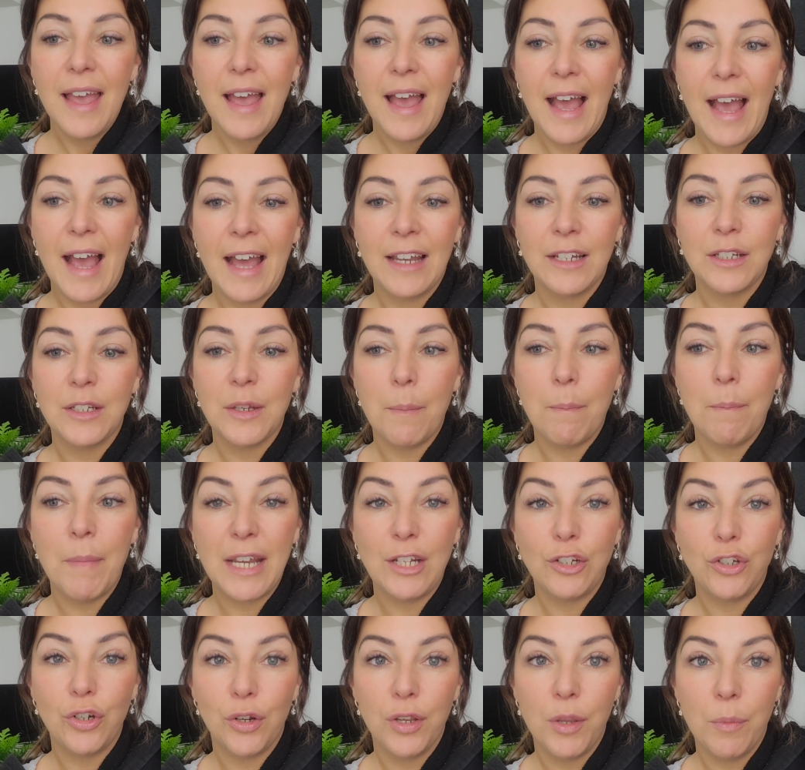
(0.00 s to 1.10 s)
And
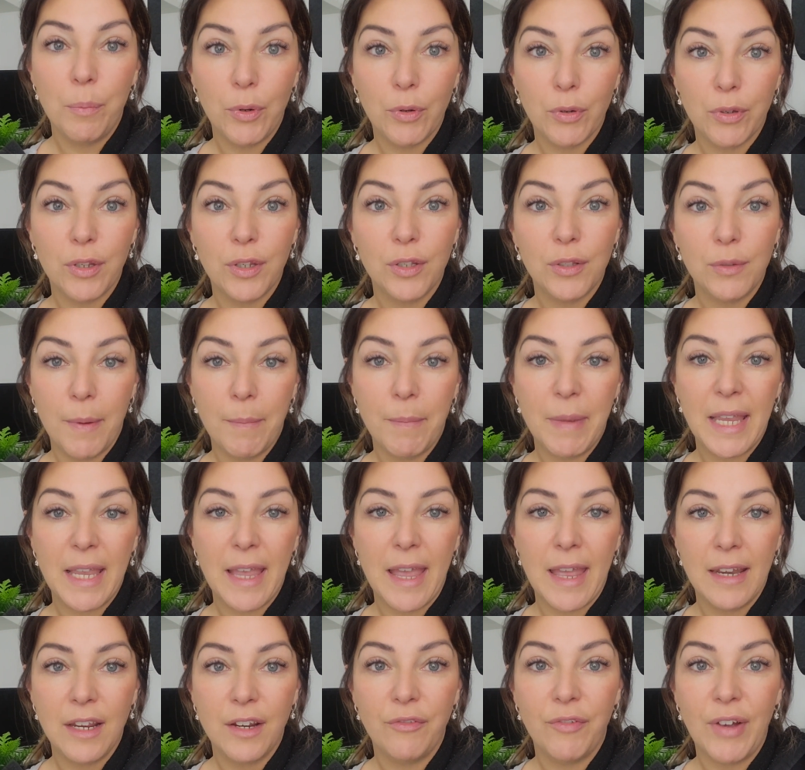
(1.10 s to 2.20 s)
make sure you book your swimming
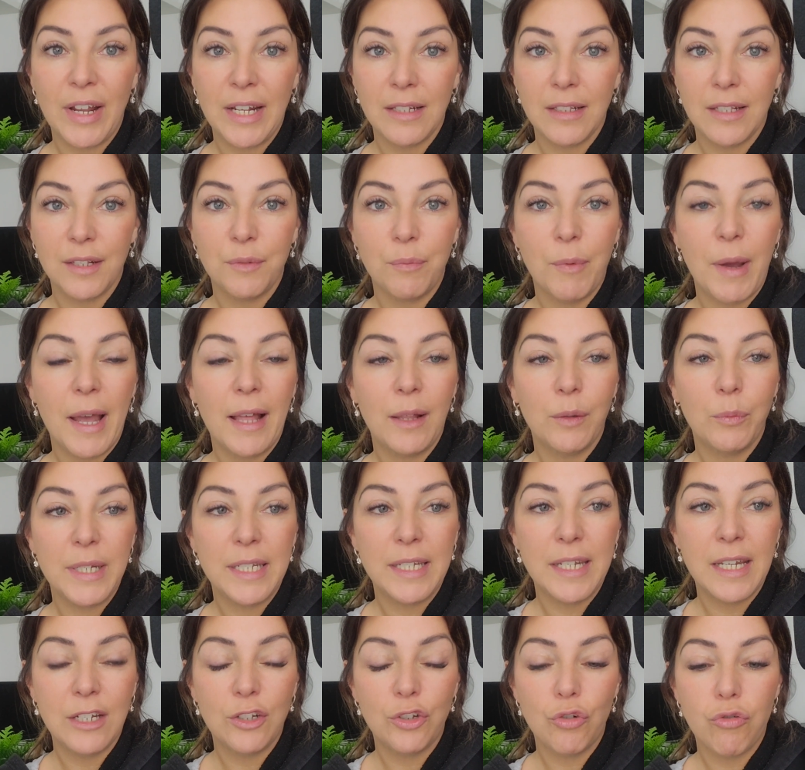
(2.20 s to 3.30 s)
in advance as well. We
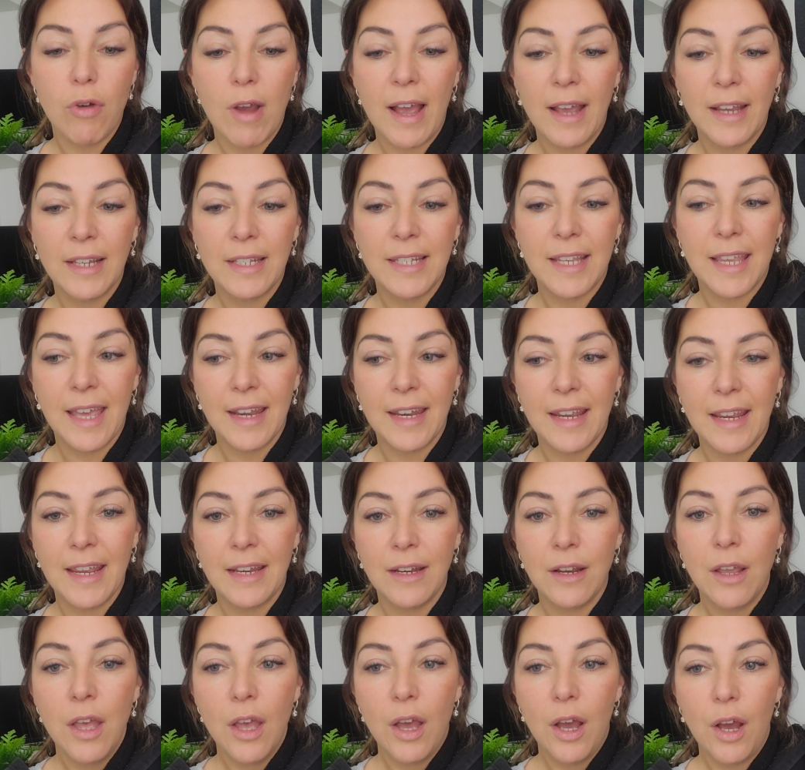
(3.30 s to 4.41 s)
did try to get
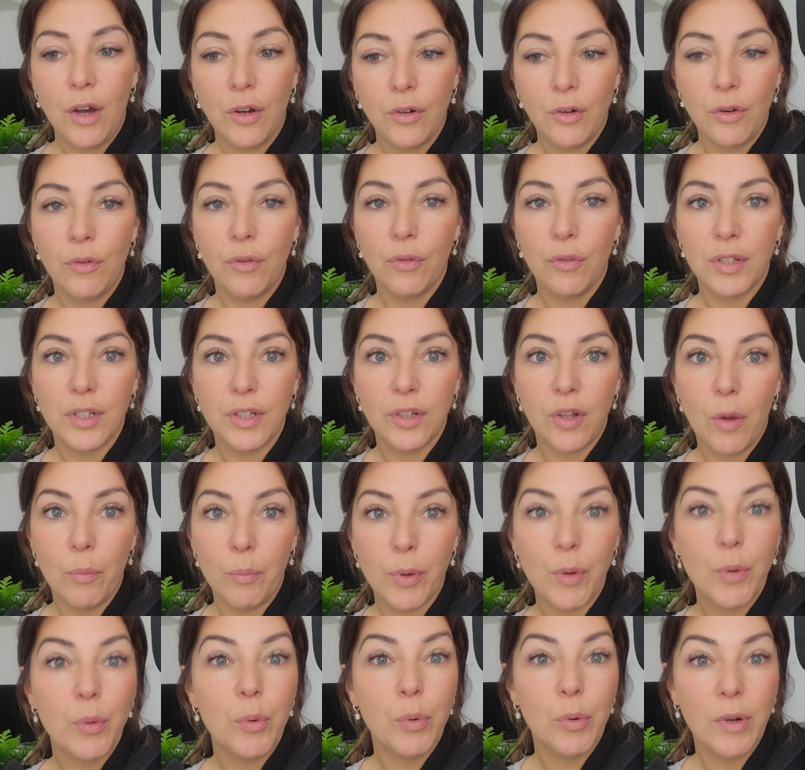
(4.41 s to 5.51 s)
in on another slot,
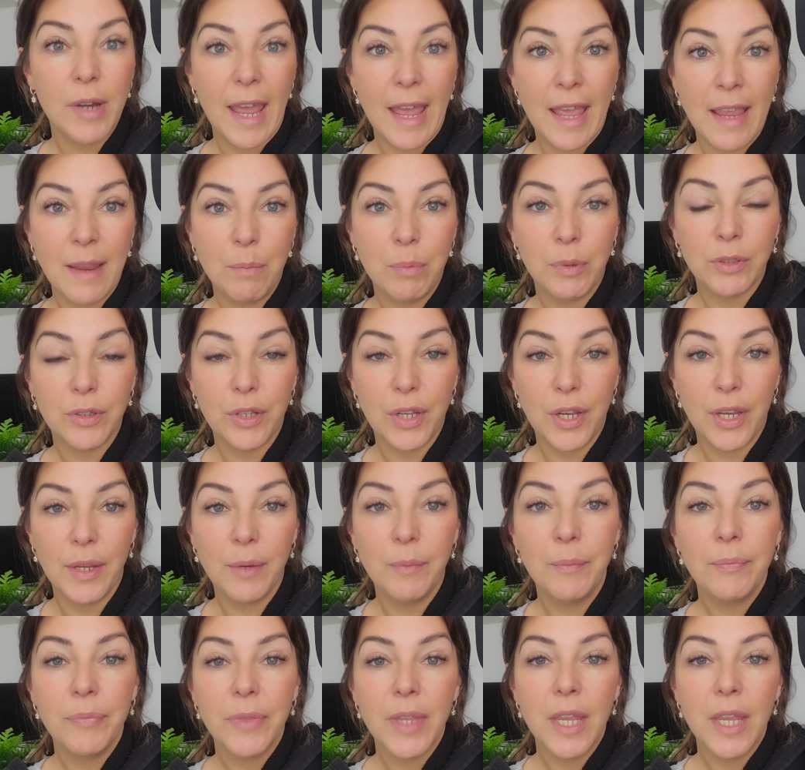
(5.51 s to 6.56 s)
but we were unable to.